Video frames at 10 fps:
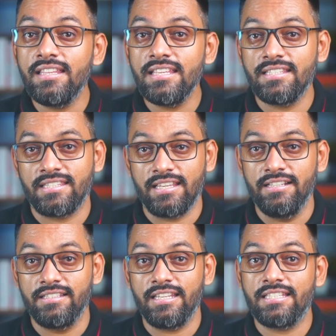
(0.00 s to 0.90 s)
these
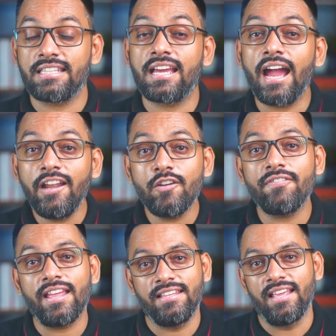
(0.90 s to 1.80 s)
skills is kind of
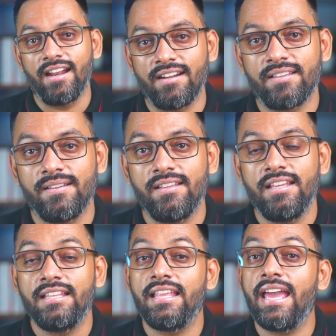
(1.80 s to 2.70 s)
like that.
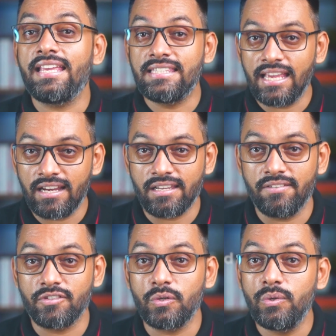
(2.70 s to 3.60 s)
The
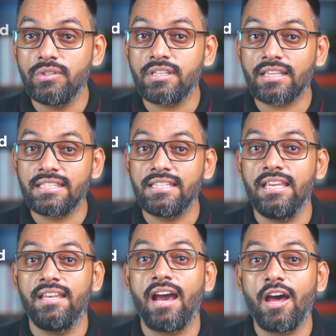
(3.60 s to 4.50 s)
executives who
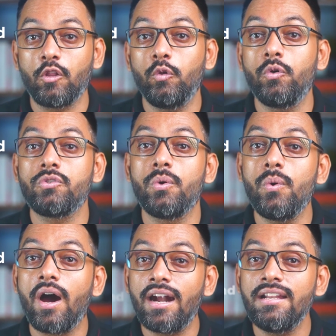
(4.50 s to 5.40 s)
succeed are those
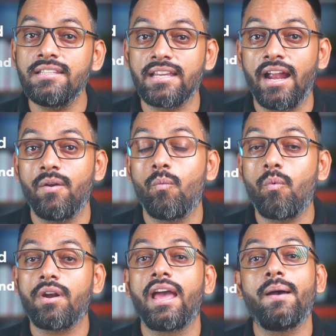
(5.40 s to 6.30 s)
who understand
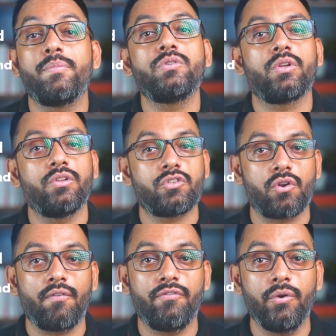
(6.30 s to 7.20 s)
what happens on the
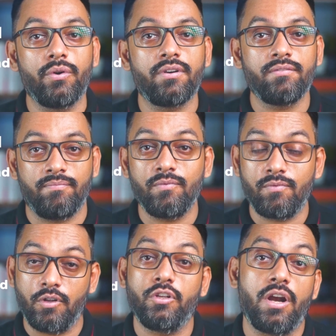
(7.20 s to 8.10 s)
shop floor,
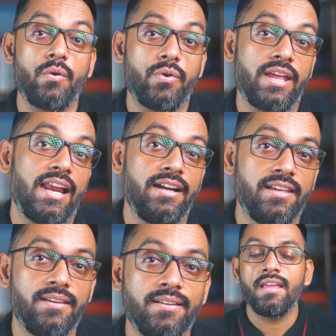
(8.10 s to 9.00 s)
on the ground reality.